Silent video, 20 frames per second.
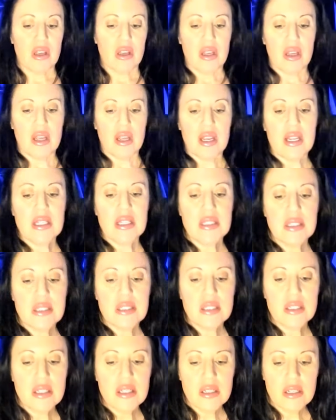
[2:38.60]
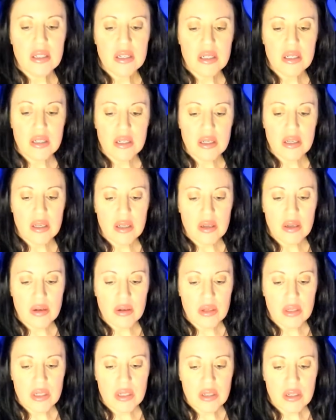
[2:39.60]
it's,
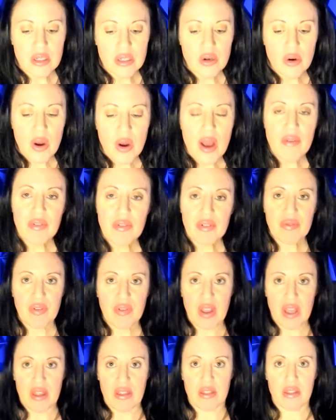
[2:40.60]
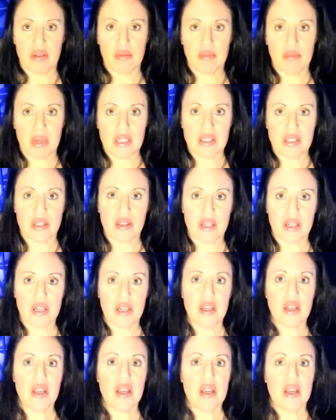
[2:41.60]
you, you know, having faith,
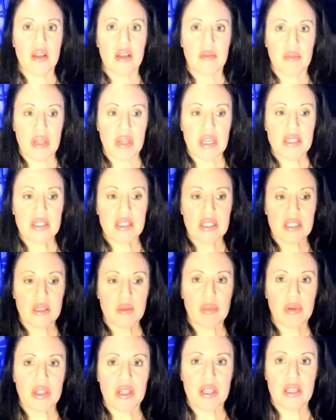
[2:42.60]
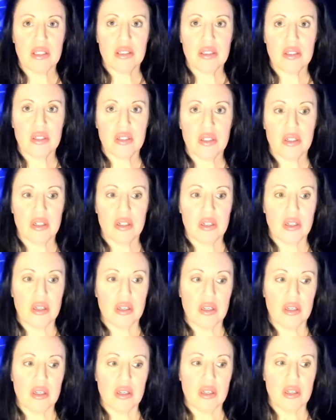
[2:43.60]
basically. Being disciplined,
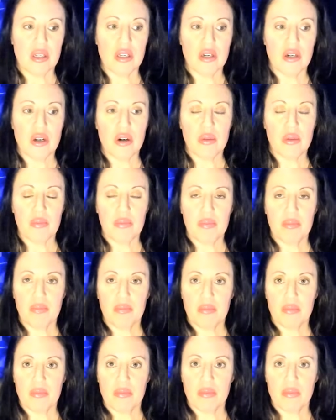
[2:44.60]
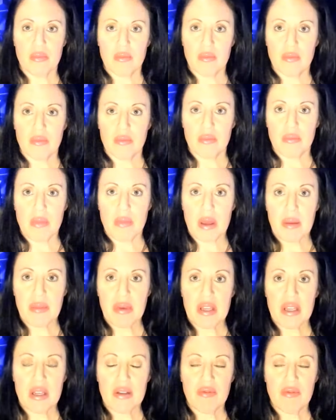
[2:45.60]
you know,
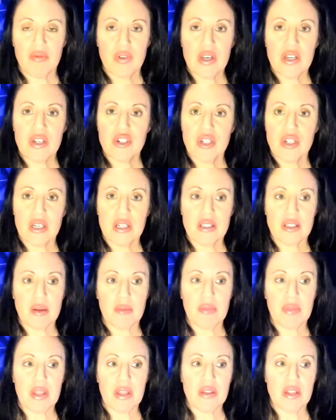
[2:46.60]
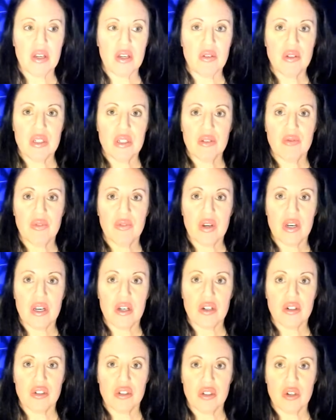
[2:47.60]
maybe finishing something that you didn't
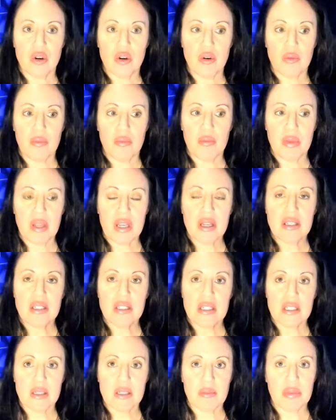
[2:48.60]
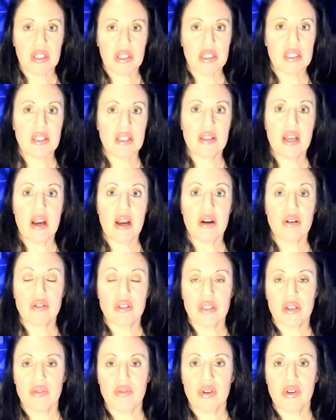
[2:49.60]
finish. So being disciplined in the
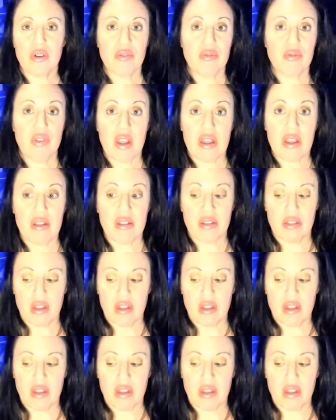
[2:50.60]
house of your faith.